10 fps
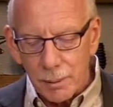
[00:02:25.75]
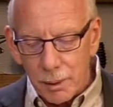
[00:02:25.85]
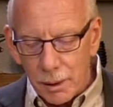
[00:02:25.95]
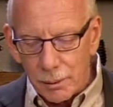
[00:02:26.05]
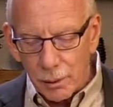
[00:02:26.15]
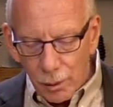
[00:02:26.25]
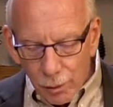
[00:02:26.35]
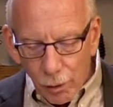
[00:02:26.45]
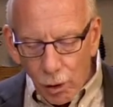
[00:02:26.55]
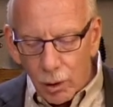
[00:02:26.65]
I mean,
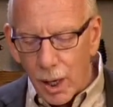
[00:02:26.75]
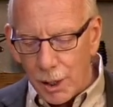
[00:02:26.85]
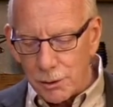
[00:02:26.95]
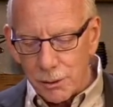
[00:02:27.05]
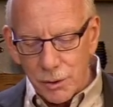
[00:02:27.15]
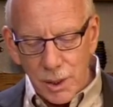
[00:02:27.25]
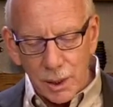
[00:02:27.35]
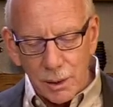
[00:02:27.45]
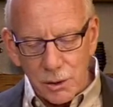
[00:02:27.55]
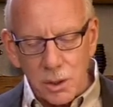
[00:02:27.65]
of all kinds of
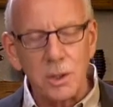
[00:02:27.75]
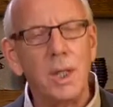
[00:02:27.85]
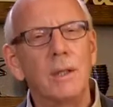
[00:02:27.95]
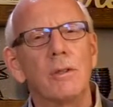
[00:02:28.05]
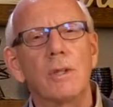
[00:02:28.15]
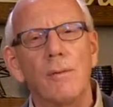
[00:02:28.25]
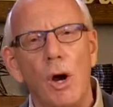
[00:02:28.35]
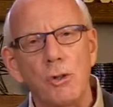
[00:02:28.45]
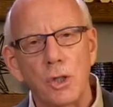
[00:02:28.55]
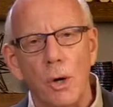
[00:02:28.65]
sickness, the sickness of
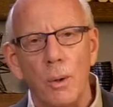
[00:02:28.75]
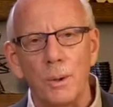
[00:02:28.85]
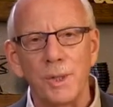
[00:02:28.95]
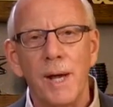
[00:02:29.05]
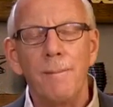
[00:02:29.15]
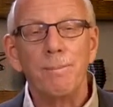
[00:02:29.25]
our souls